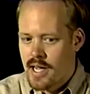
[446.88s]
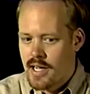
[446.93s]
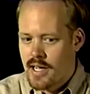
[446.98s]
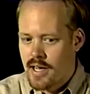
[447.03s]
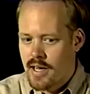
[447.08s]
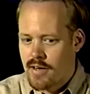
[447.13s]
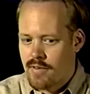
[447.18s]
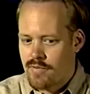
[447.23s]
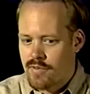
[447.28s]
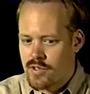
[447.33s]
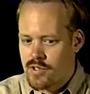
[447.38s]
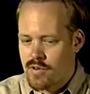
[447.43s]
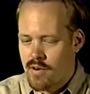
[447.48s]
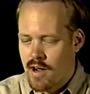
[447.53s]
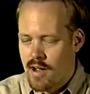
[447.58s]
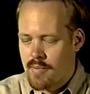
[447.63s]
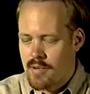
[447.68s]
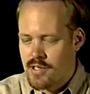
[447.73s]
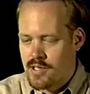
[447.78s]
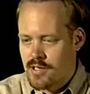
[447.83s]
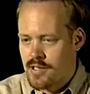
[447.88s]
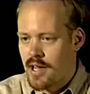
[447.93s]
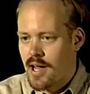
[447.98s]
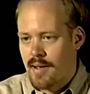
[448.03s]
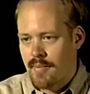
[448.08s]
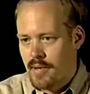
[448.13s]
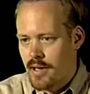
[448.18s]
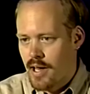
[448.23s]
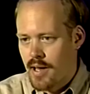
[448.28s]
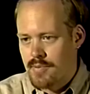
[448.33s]
kind of describe it as a
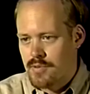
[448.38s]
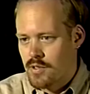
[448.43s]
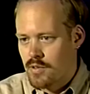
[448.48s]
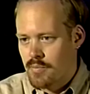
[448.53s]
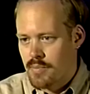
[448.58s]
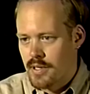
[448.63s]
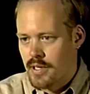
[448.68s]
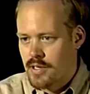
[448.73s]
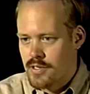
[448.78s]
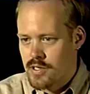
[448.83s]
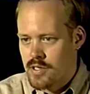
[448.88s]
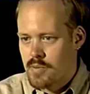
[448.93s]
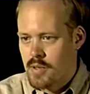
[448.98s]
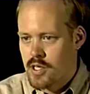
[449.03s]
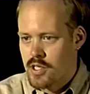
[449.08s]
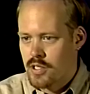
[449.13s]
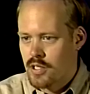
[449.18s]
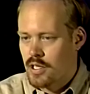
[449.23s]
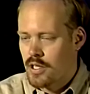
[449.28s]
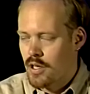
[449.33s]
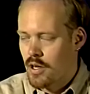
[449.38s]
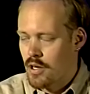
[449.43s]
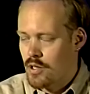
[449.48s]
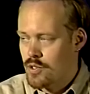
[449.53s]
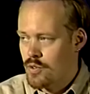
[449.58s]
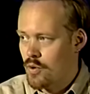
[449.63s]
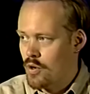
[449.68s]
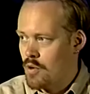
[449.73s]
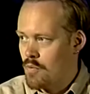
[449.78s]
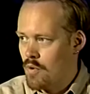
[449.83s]
time capsule because especially in the
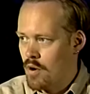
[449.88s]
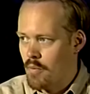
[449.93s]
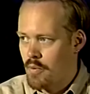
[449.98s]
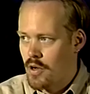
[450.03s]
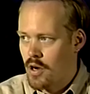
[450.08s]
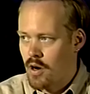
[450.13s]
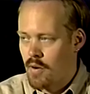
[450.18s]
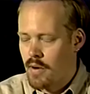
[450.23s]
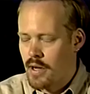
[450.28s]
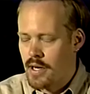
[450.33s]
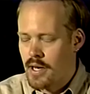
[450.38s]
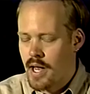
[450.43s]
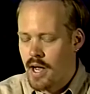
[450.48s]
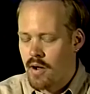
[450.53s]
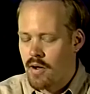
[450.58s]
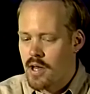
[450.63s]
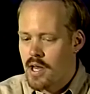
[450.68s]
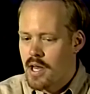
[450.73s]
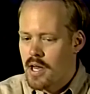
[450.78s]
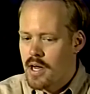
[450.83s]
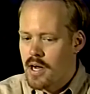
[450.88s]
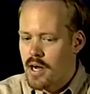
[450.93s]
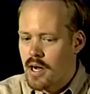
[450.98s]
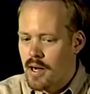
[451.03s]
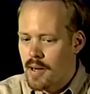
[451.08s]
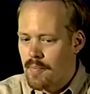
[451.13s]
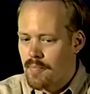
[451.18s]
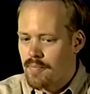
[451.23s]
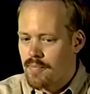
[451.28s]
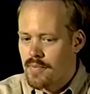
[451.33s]
auditorium where we are right now,
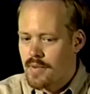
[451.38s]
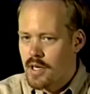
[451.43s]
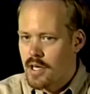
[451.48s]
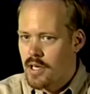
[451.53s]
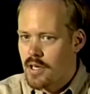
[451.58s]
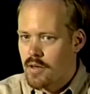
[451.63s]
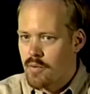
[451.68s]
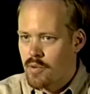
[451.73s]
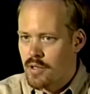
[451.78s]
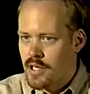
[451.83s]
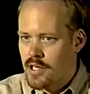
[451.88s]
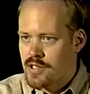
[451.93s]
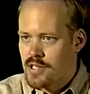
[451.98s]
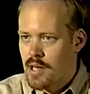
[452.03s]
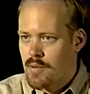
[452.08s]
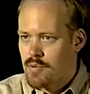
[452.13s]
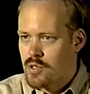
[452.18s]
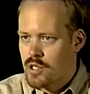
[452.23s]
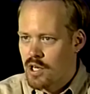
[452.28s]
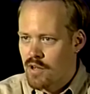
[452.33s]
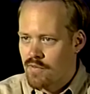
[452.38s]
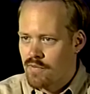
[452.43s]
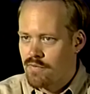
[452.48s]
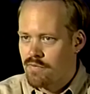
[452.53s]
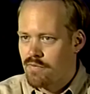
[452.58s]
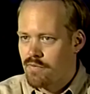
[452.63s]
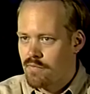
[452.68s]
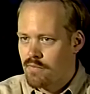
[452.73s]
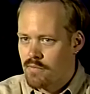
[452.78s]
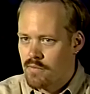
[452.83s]
with the exception of
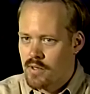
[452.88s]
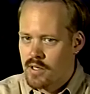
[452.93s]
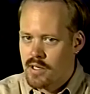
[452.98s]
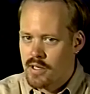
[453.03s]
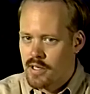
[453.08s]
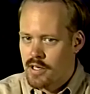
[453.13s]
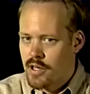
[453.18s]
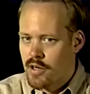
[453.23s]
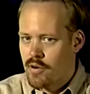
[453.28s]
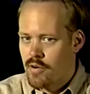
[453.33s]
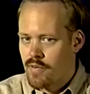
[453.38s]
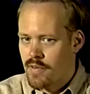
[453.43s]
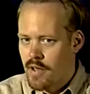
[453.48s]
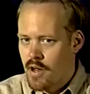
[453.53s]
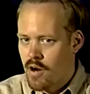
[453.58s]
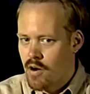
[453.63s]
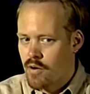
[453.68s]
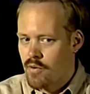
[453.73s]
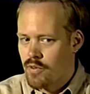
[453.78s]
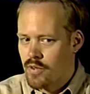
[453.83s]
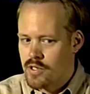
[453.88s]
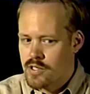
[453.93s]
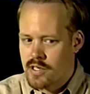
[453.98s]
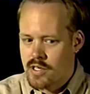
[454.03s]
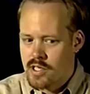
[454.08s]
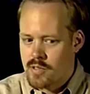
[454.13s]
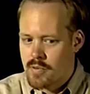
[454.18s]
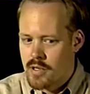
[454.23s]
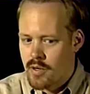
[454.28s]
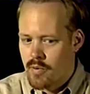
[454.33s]
here and there the
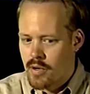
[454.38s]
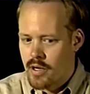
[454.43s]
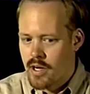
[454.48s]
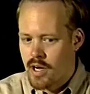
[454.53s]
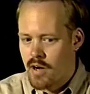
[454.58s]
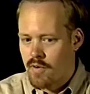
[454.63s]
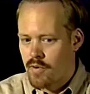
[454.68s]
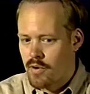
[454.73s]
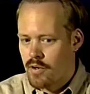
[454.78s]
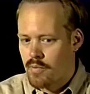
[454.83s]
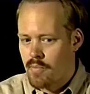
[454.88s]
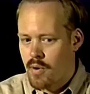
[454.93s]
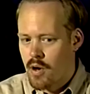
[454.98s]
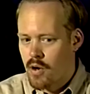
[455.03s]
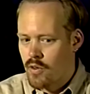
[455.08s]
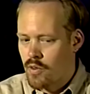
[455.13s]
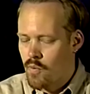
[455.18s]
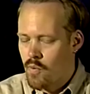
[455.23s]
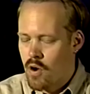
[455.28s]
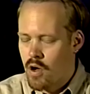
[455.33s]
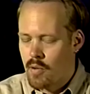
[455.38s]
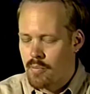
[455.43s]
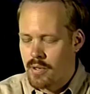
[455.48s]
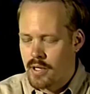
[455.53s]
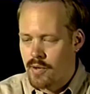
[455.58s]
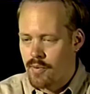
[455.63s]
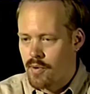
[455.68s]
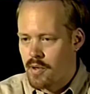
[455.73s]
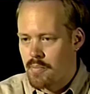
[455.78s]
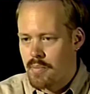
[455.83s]
seats being recovered, part of the wall
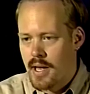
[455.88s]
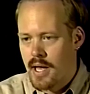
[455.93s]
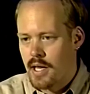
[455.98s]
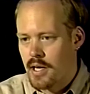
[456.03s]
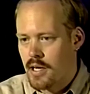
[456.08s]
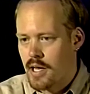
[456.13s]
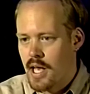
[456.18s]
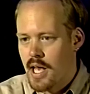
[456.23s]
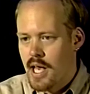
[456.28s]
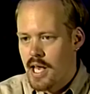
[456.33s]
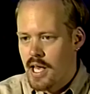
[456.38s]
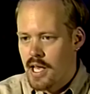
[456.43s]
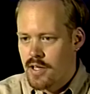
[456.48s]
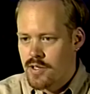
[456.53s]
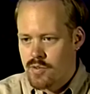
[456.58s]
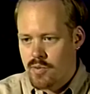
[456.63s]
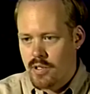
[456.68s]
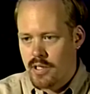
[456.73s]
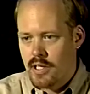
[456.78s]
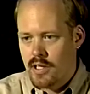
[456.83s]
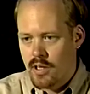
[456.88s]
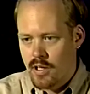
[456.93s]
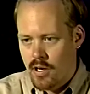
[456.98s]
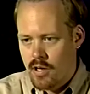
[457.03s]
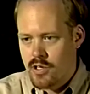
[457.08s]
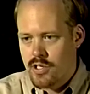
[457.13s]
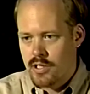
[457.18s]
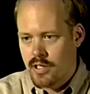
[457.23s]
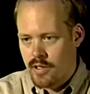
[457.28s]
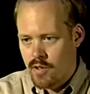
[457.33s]
being repainted, it's really
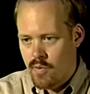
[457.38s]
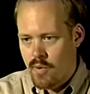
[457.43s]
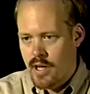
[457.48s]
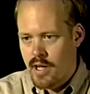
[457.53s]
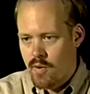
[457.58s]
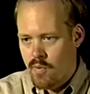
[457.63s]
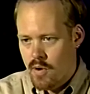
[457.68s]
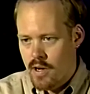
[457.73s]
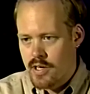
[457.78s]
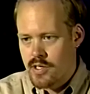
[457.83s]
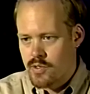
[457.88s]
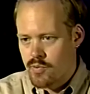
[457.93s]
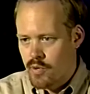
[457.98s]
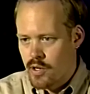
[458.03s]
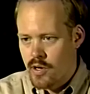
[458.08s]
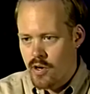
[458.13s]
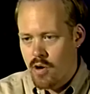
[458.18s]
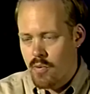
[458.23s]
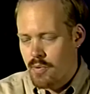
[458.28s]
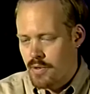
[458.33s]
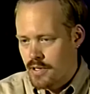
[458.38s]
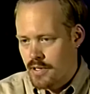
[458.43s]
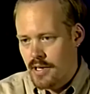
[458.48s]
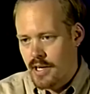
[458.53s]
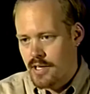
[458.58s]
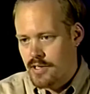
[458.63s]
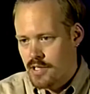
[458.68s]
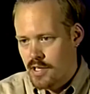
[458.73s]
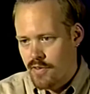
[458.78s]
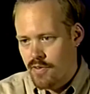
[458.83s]
largely the way it was when it opened in
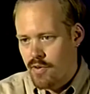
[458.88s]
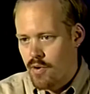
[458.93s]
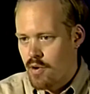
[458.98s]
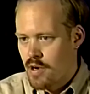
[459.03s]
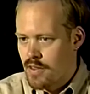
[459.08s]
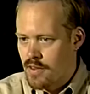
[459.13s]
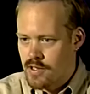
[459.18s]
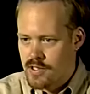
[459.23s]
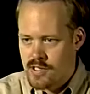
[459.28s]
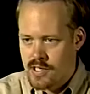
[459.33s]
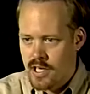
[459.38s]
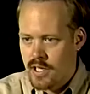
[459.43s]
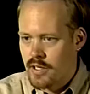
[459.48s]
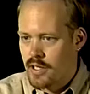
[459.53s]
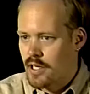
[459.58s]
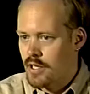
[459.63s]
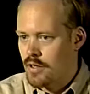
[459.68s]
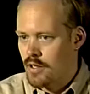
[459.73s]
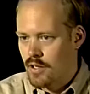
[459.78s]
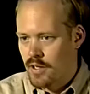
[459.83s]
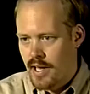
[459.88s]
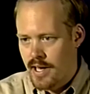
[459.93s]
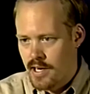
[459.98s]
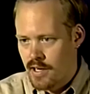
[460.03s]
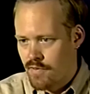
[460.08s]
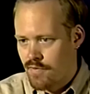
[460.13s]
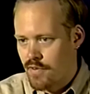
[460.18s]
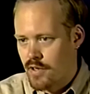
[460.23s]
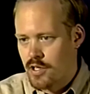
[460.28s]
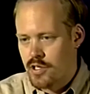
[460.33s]
1930. The ceiling, the lighting
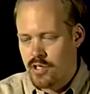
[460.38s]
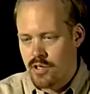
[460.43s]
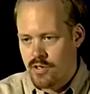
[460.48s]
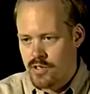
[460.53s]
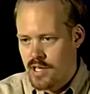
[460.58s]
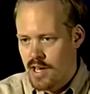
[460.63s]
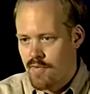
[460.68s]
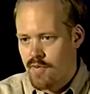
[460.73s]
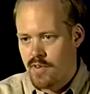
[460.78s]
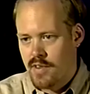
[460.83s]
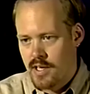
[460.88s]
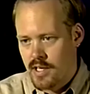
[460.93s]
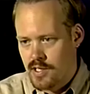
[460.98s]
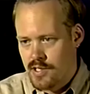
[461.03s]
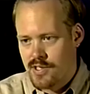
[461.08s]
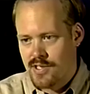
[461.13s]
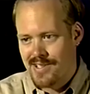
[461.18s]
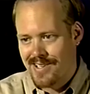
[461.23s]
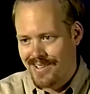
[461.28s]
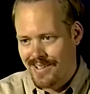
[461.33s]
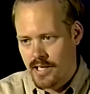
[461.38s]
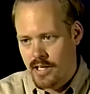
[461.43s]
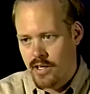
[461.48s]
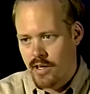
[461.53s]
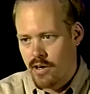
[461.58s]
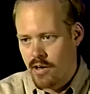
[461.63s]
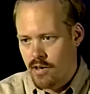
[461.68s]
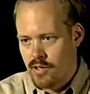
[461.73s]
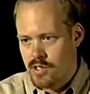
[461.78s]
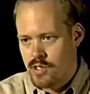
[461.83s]
fixtures, everything is still
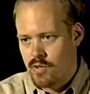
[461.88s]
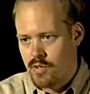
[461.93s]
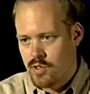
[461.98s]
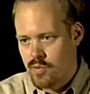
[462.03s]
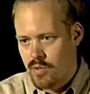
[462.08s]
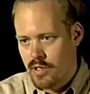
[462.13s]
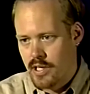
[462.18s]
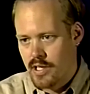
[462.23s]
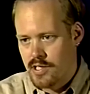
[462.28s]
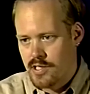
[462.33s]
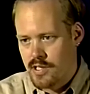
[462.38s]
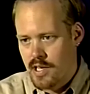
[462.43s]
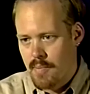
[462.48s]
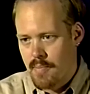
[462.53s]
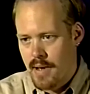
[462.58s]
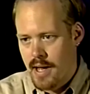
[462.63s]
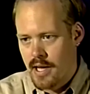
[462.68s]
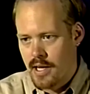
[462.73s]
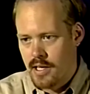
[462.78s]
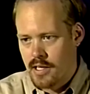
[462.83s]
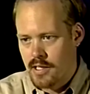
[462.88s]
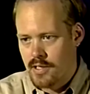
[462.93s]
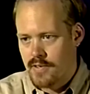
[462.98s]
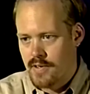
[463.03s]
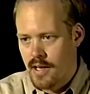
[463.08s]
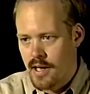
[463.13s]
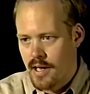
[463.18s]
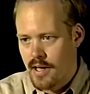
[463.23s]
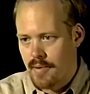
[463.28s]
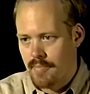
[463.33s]
here, and so it's really a step back into
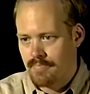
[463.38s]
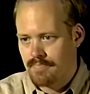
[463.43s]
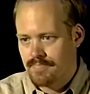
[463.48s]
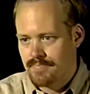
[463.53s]
time.